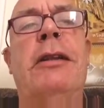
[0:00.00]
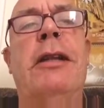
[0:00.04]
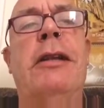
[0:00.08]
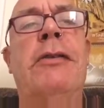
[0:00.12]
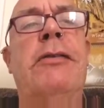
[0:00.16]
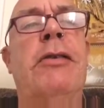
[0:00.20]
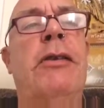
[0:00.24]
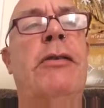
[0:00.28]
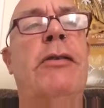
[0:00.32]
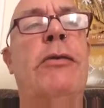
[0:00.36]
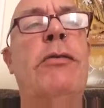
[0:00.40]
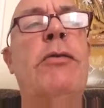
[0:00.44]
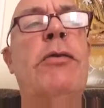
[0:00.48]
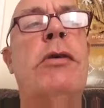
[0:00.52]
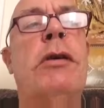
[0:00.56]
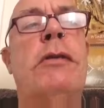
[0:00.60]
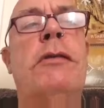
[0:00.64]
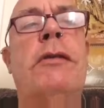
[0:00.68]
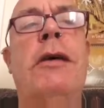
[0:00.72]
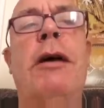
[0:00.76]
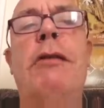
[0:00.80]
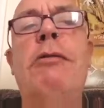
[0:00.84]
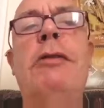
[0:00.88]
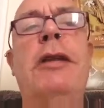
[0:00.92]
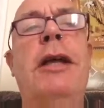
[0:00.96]
this is all
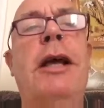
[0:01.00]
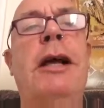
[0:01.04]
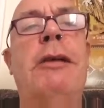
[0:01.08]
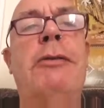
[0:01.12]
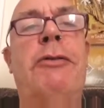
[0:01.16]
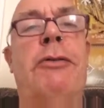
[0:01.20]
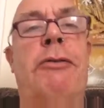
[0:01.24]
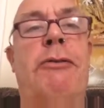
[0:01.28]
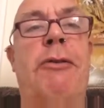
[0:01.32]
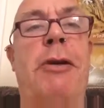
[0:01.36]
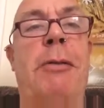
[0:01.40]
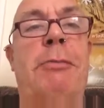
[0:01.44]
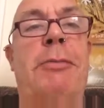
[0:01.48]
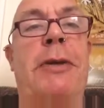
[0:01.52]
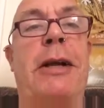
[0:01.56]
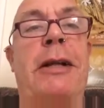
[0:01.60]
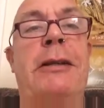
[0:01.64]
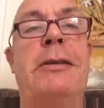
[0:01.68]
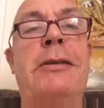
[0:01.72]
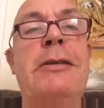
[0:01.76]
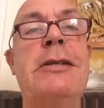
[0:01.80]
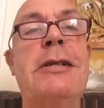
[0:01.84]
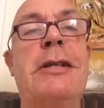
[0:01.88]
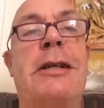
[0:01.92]
totally unscripted.